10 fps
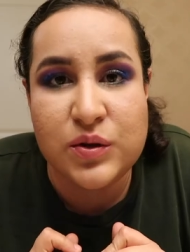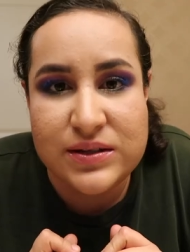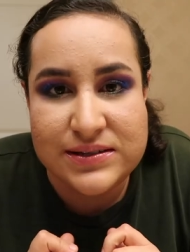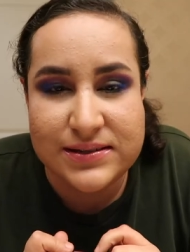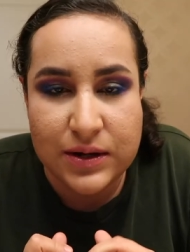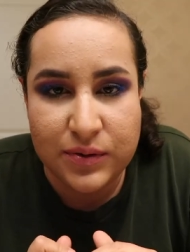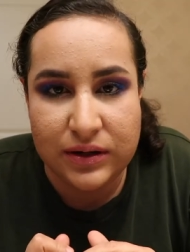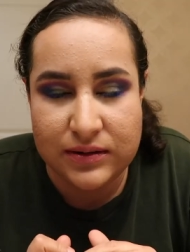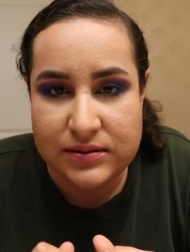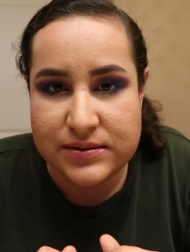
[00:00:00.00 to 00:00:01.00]
So this is how
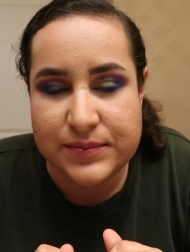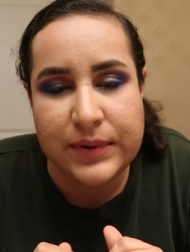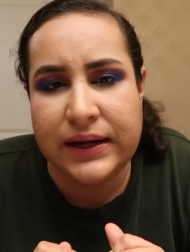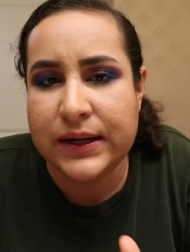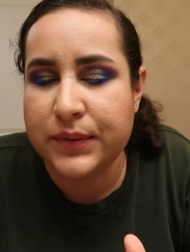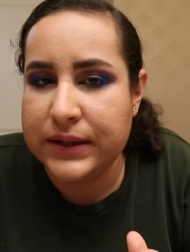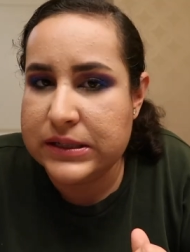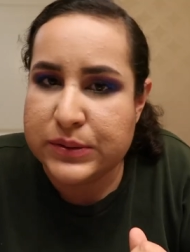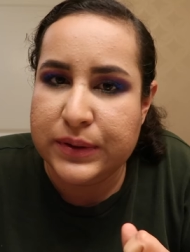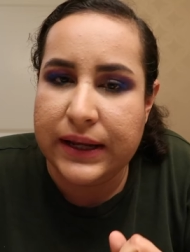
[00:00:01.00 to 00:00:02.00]
it looks, and I
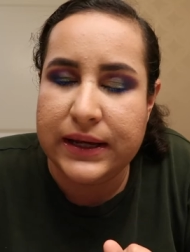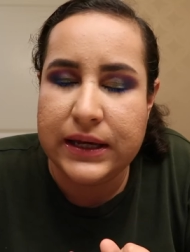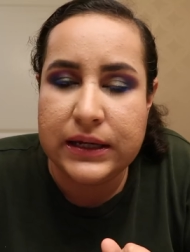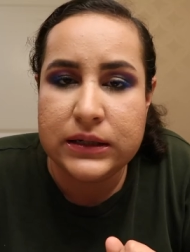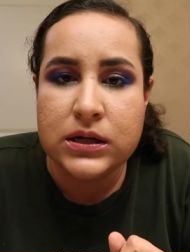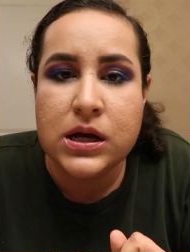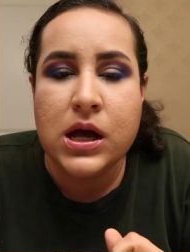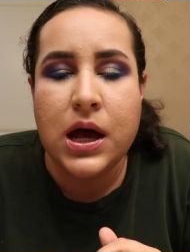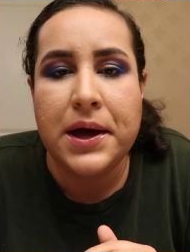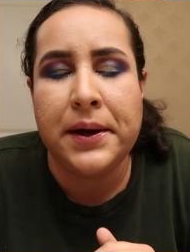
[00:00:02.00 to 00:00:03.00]
really do like it.
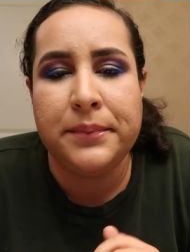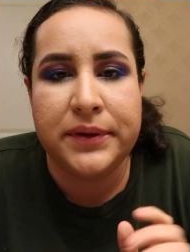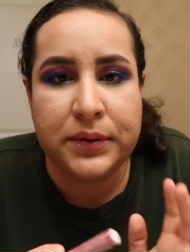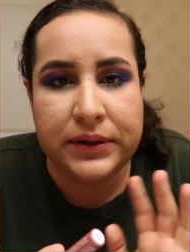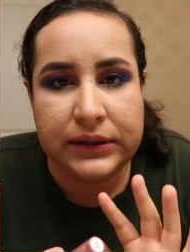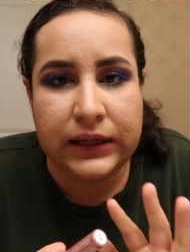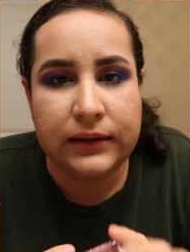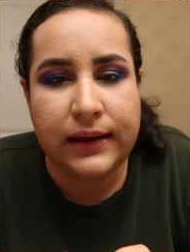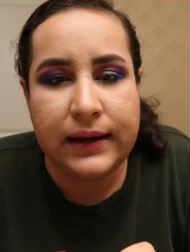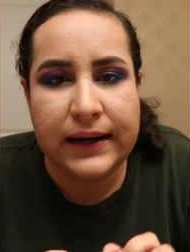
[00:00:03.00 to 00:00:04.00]
Um, the only
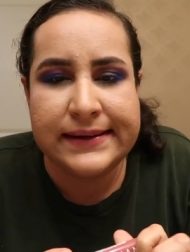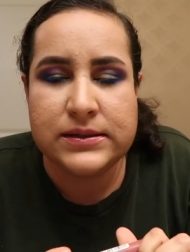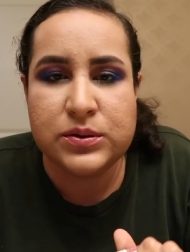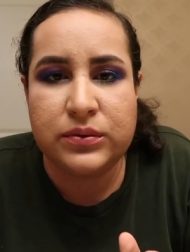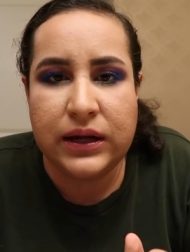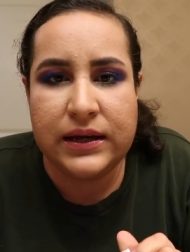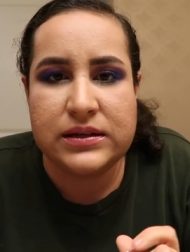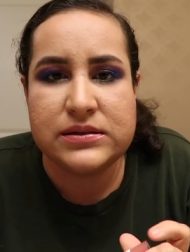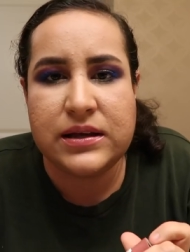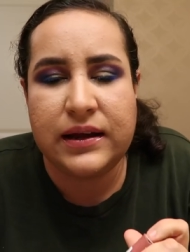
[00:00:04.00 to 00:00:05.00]
thing that I don't
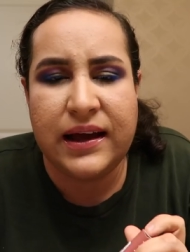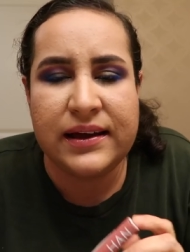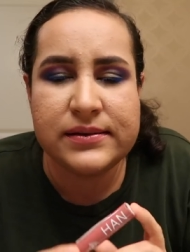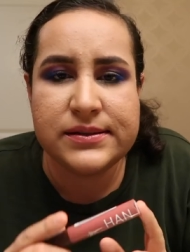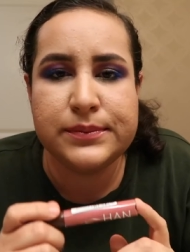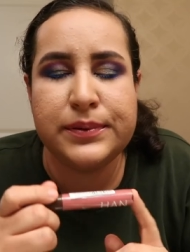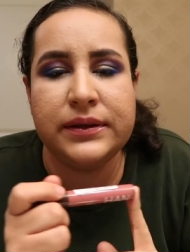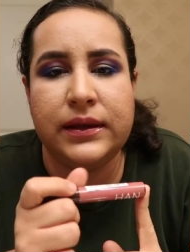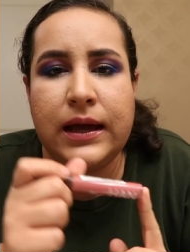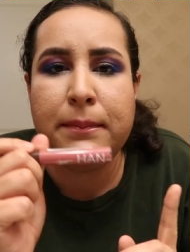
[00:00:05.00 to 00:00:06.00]
like is that I have to
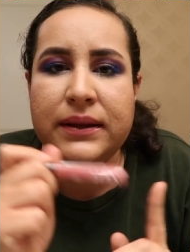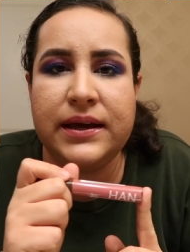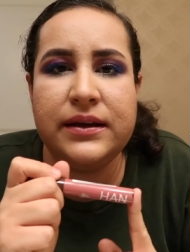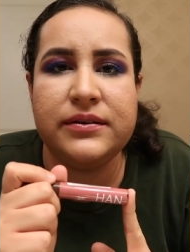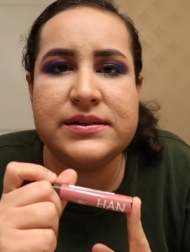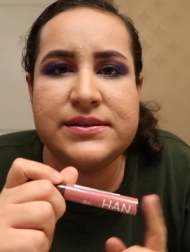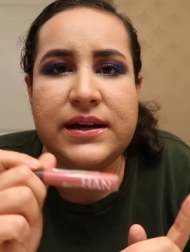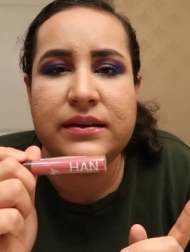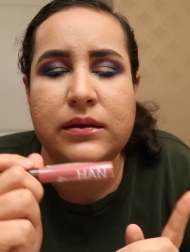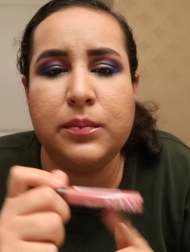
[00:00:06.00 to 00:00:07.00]
put the applicator
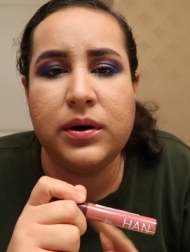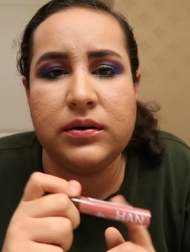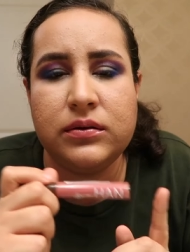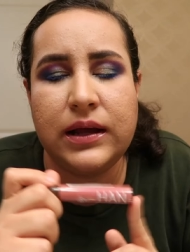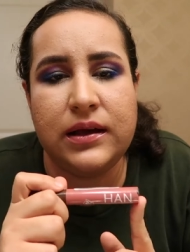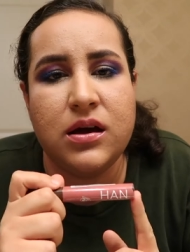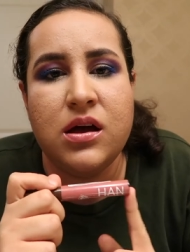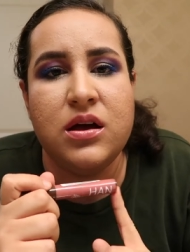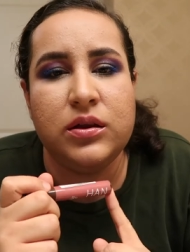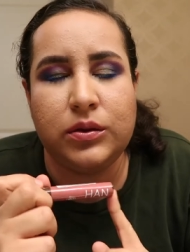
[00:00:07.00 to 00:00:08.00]
inside the bottle like
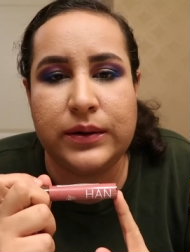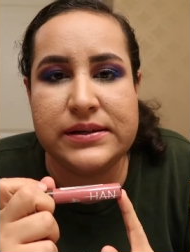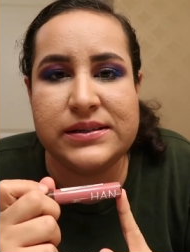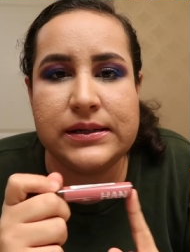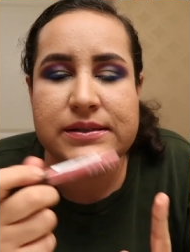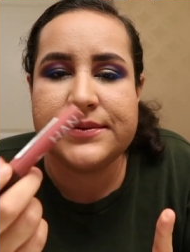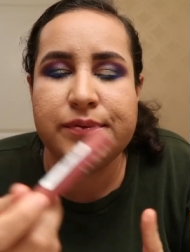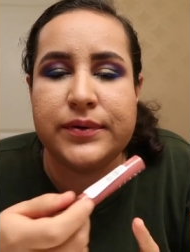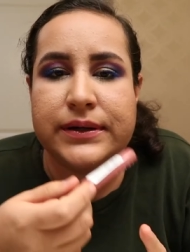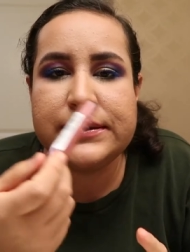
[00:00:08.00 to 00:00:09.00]
three times
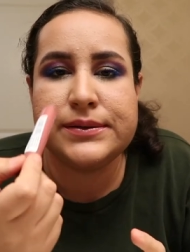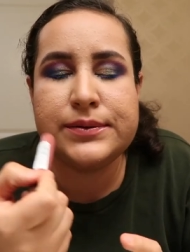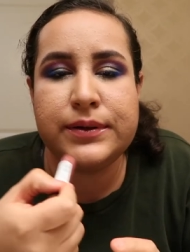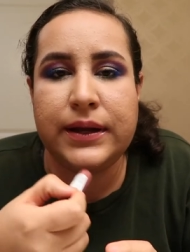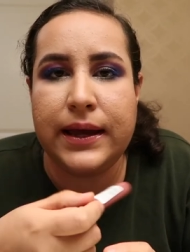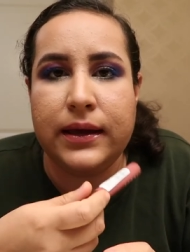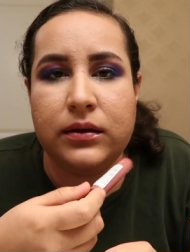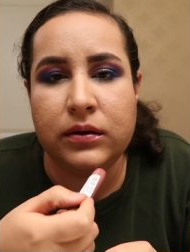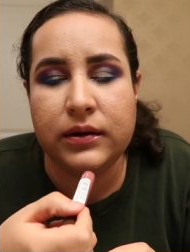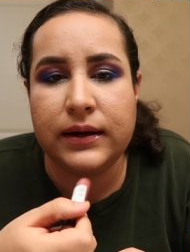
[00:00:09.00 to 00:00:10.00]
for it to
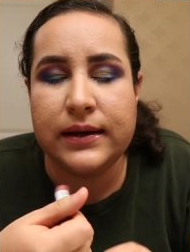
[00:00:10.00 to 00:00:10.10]
like look